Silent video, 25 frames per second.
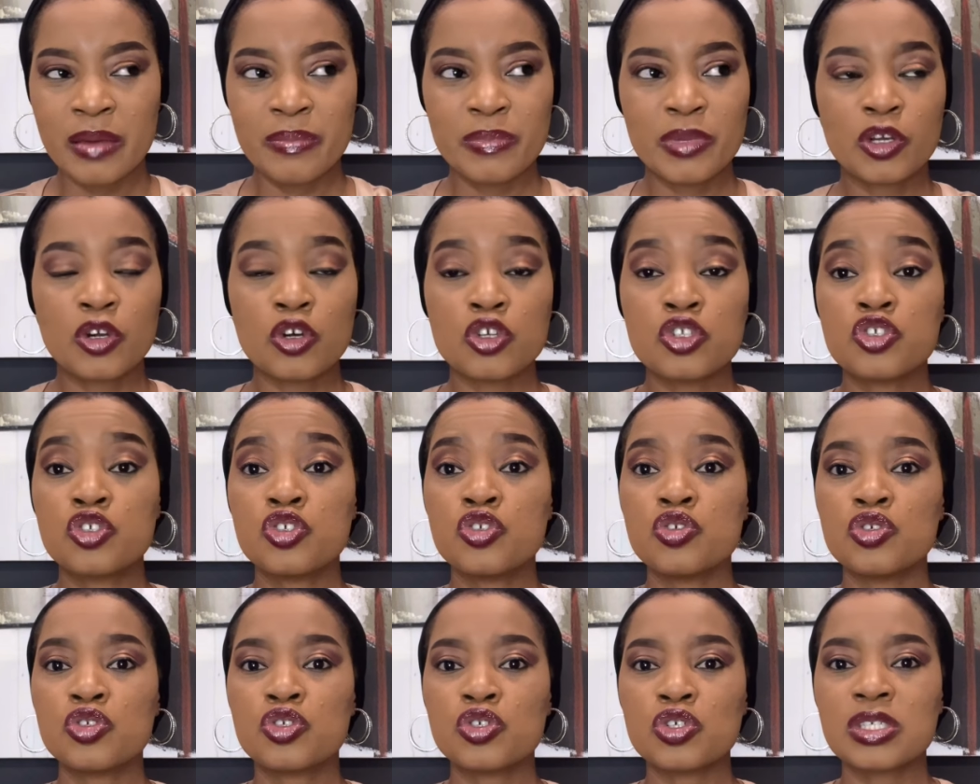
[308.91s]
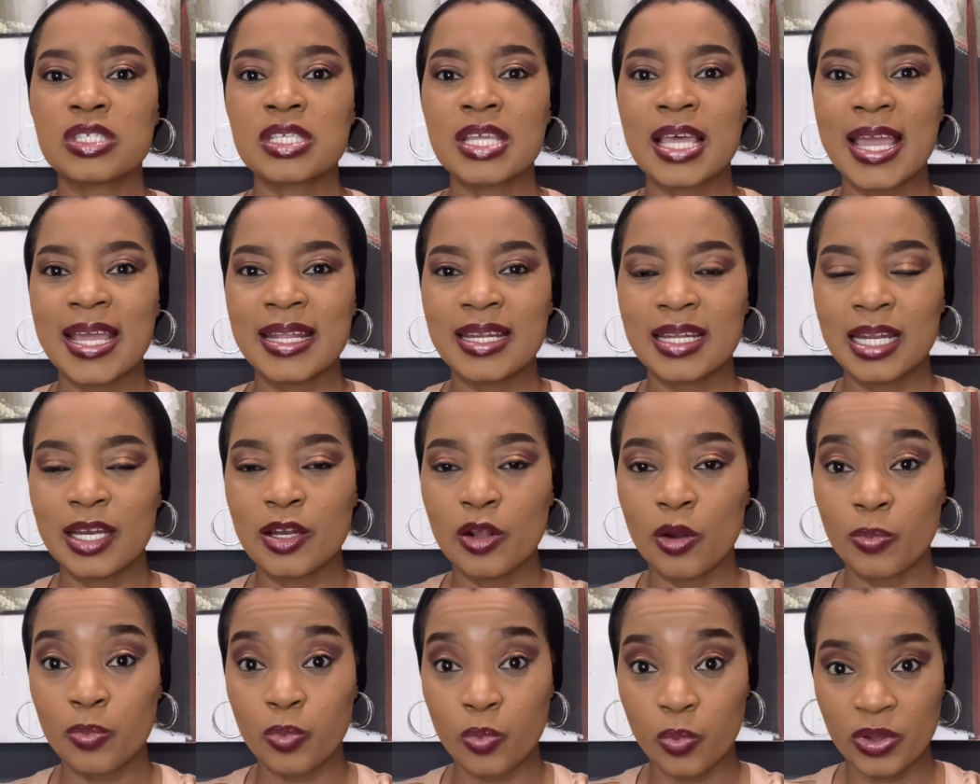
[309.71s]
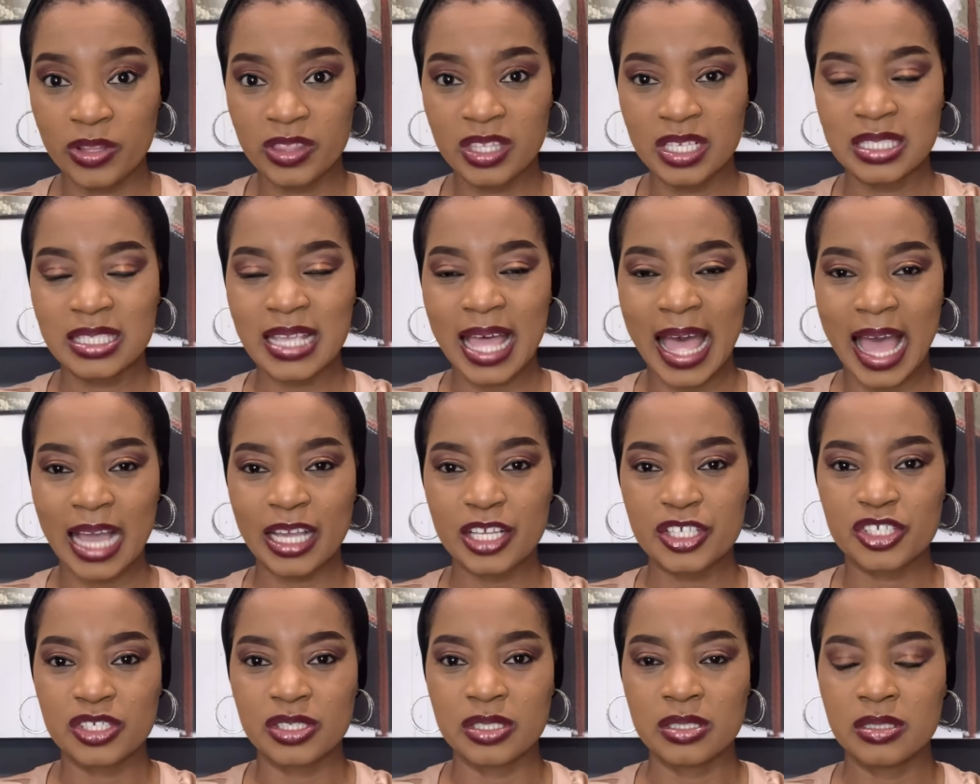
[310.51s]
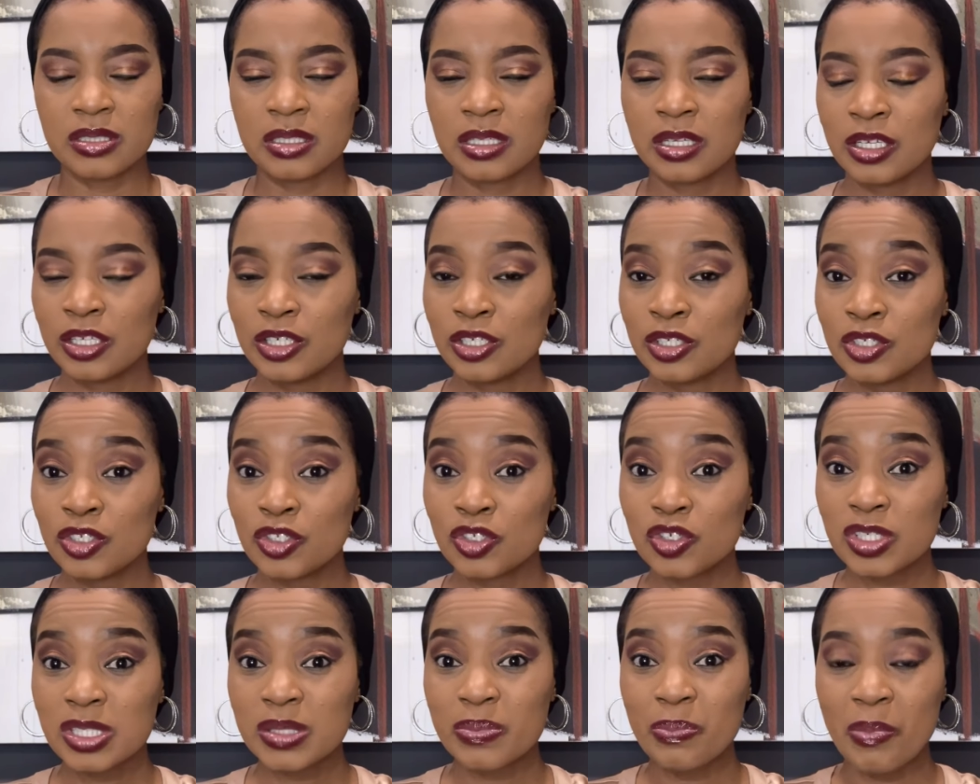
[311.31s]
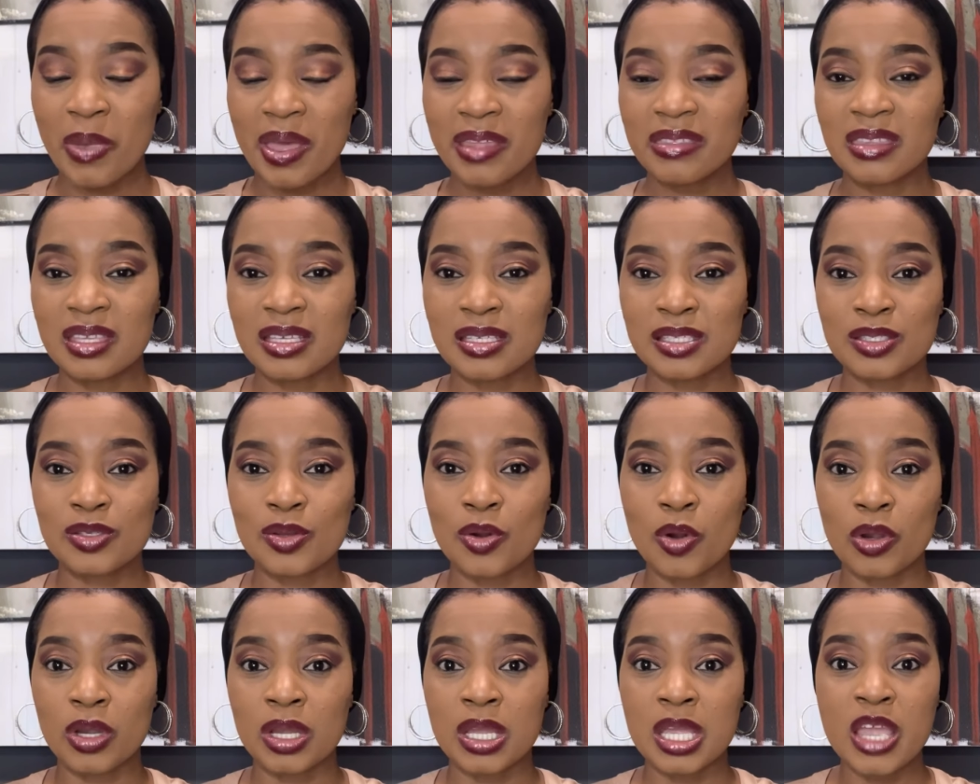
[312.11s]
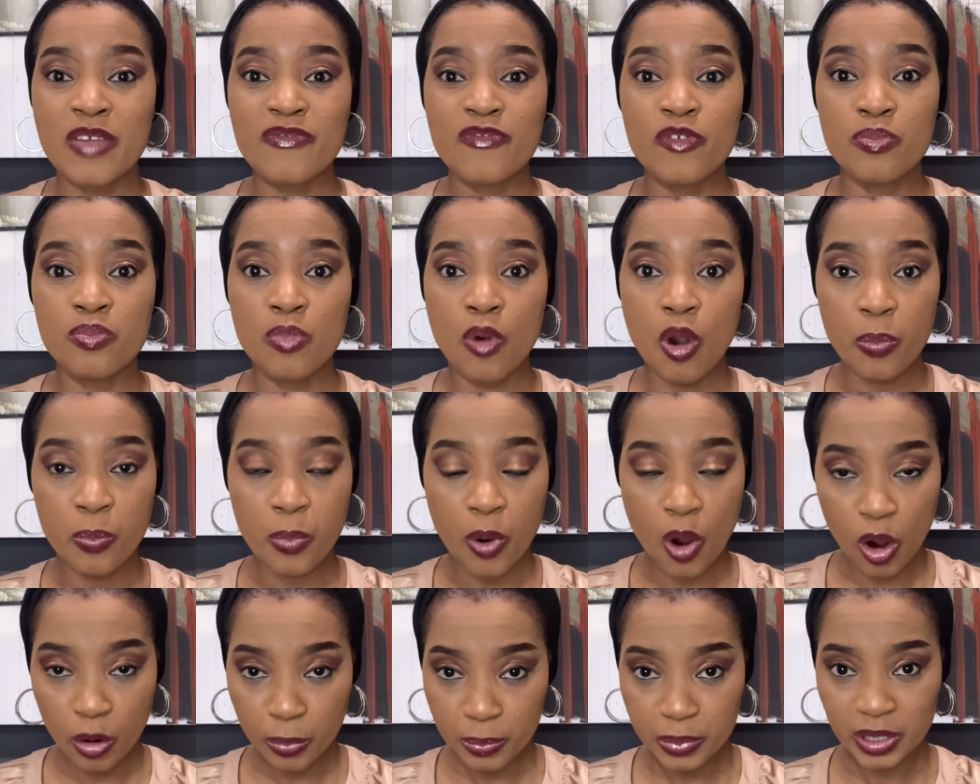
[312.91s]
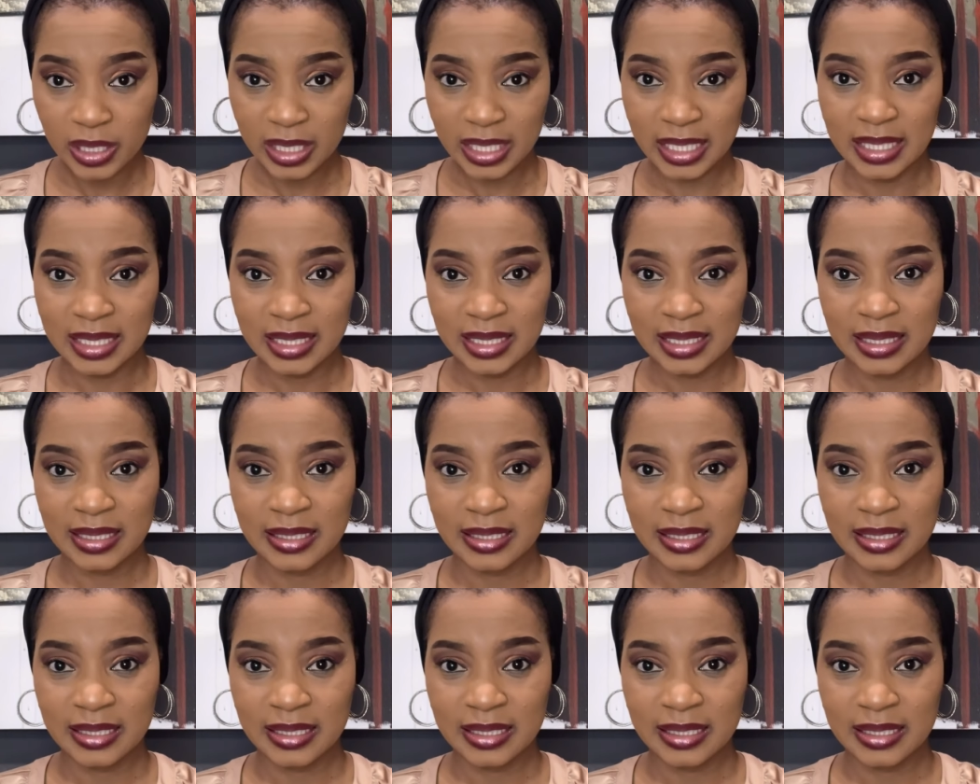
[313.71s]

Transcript: Because you just ended up with this action, just made the song even more popular.